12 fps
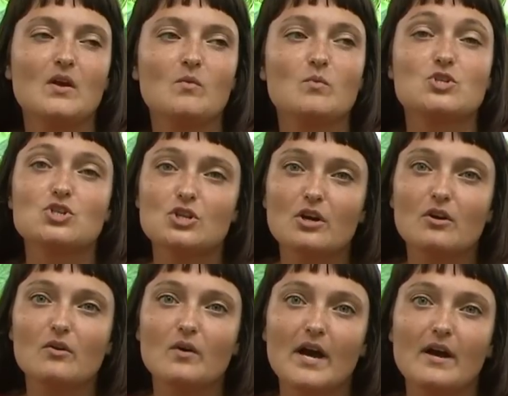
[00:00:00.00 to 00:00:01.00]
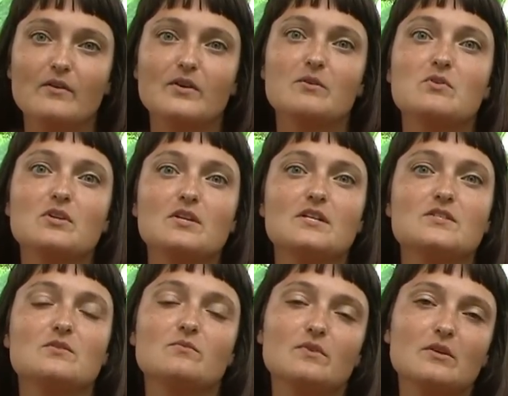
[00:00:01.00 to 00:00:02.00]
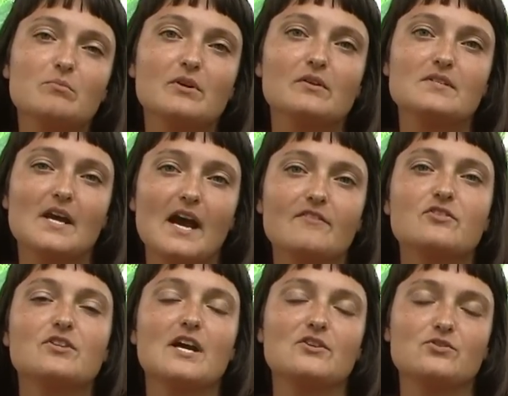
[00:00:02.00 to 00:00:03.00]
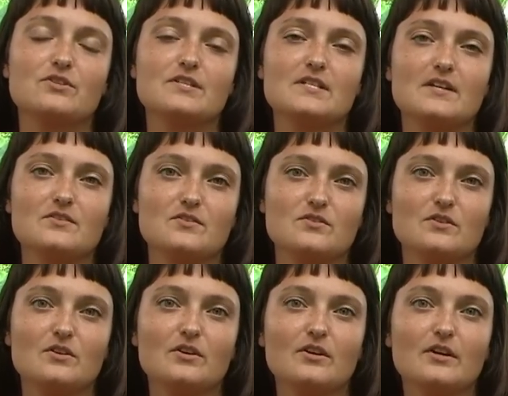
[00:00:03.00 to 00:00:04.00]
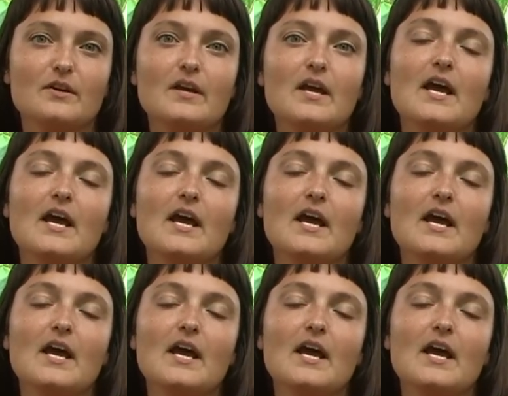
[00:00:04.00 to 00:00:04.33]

will show how communities are rebuilt after natural disasters occur